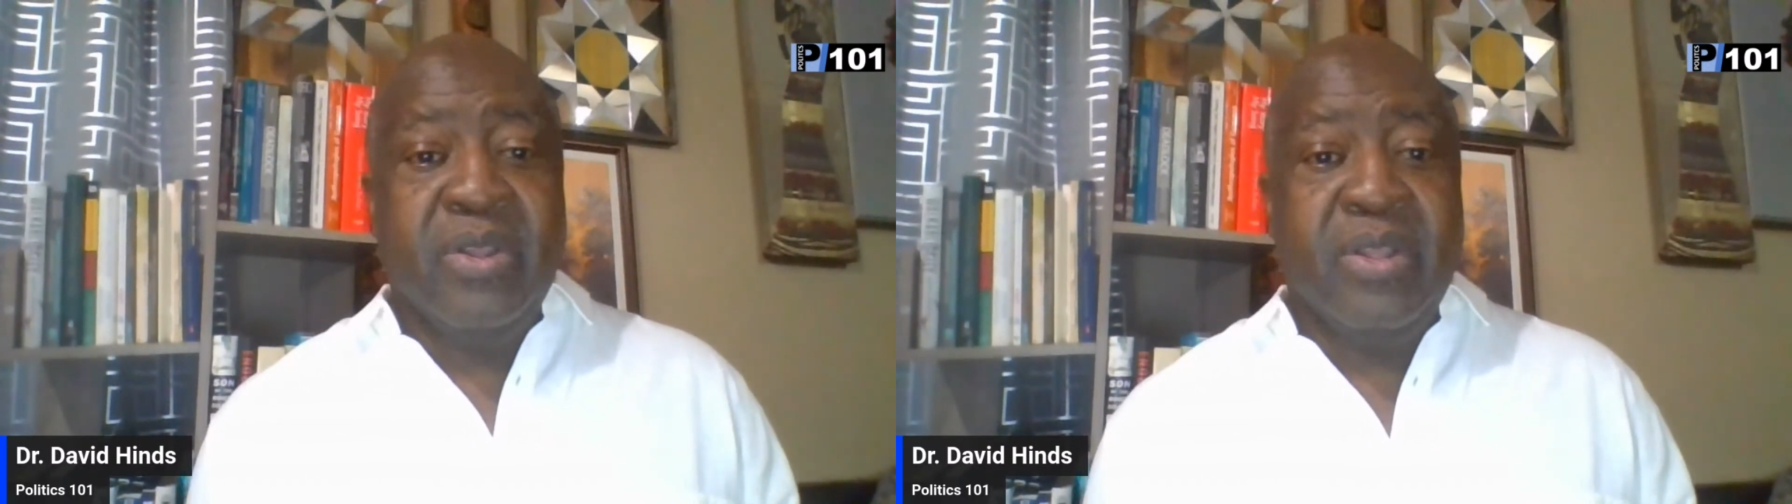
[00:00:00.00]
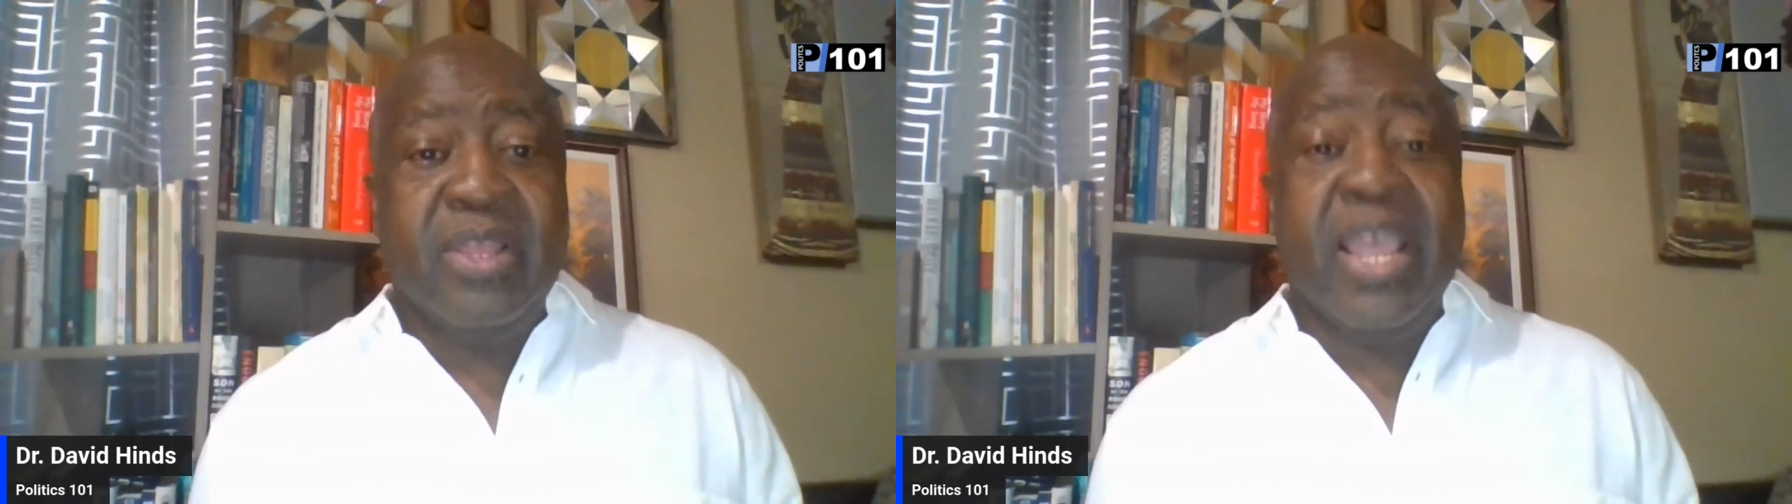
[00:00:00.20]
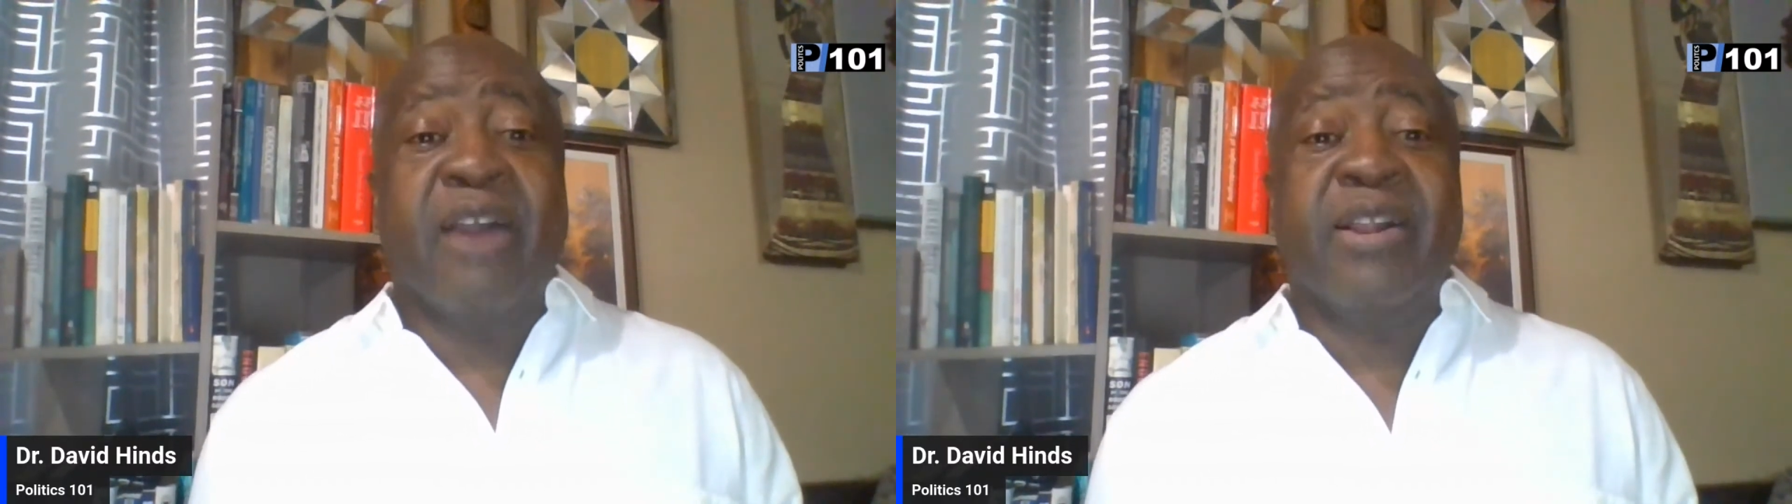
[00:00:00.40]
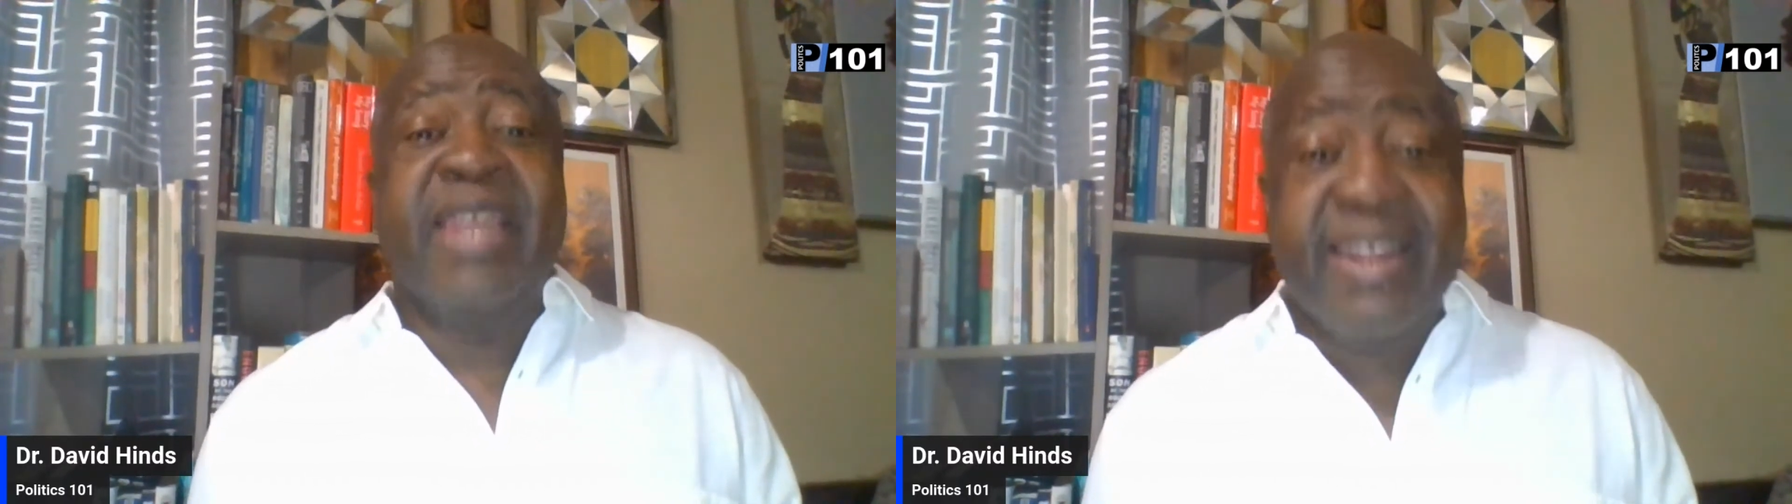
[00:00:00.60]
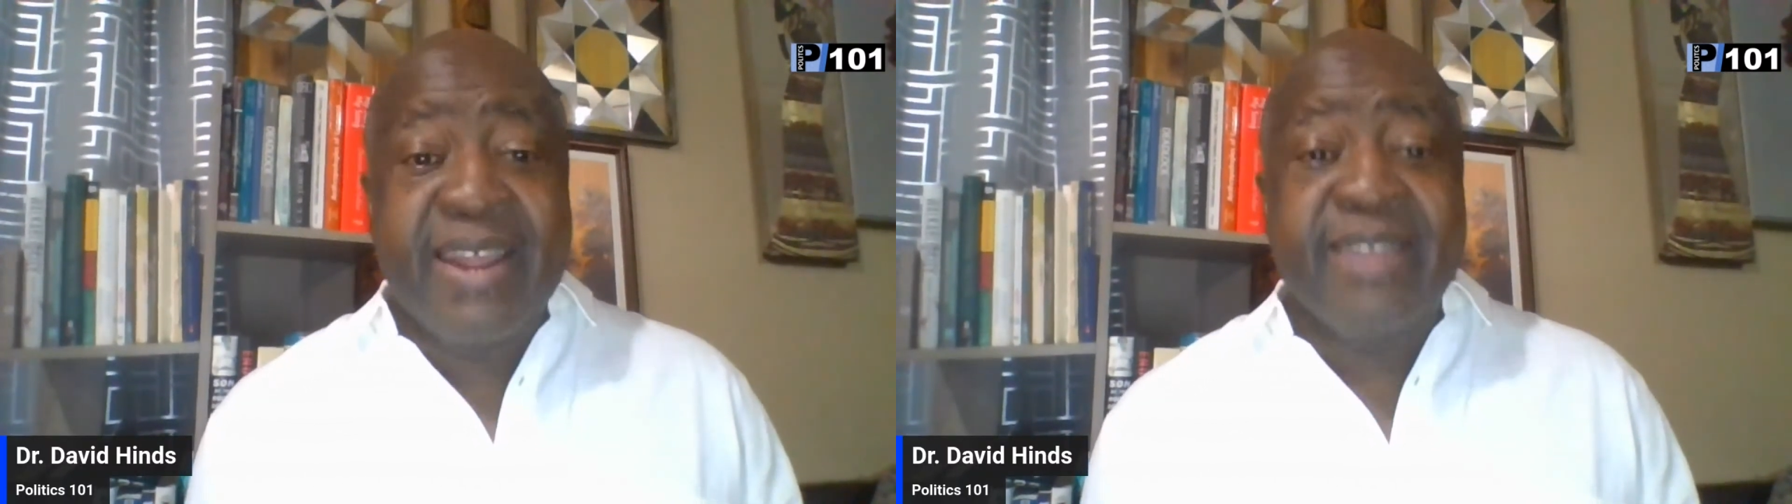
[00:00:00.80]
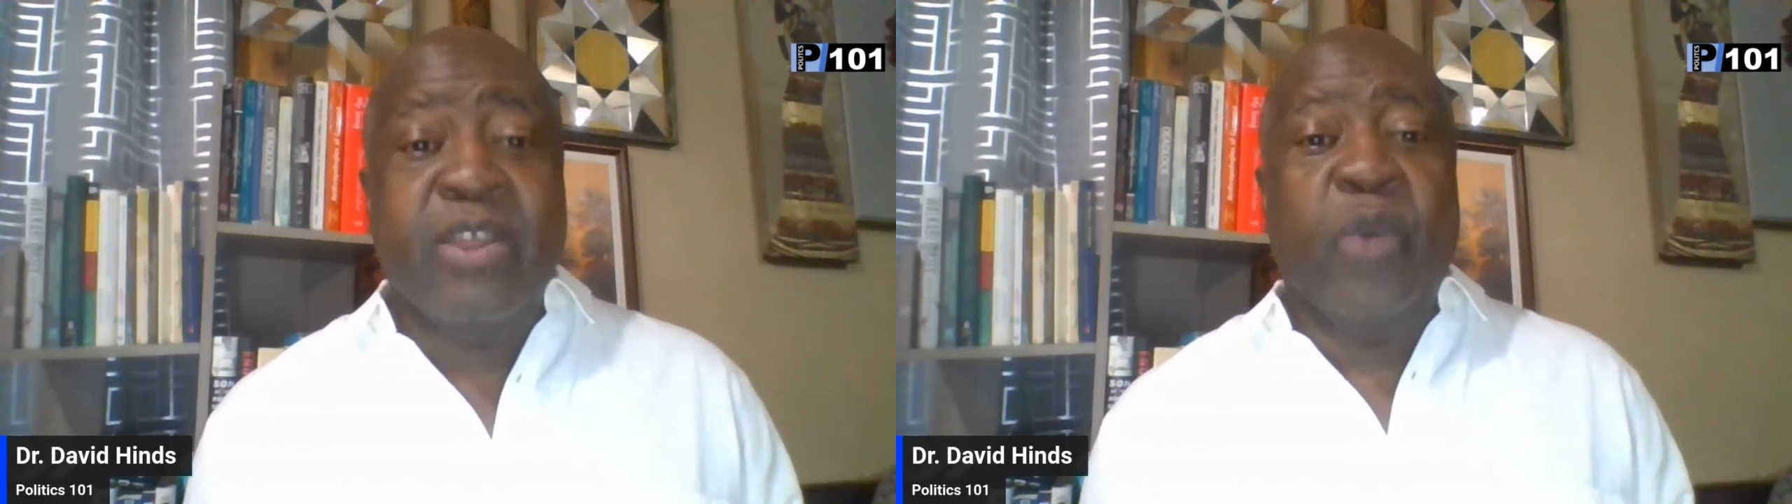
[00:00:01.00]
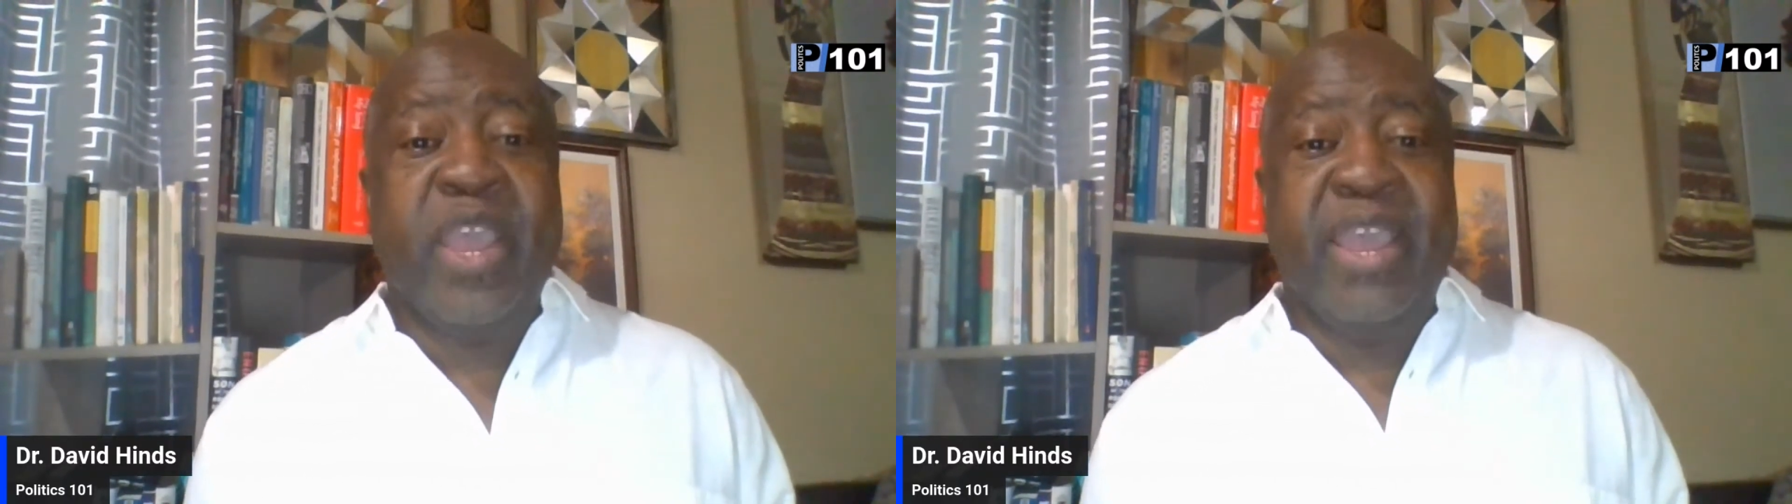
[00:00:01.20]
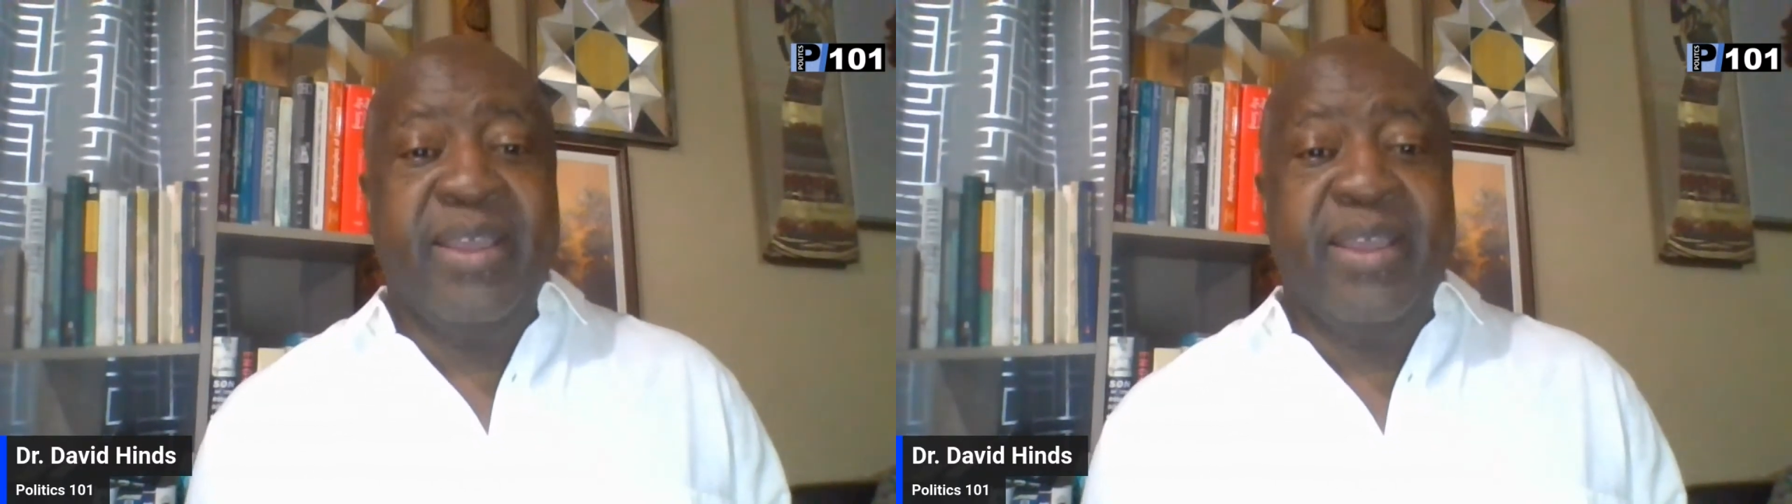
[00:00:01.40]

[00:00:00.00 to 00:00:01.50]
They are leading the way.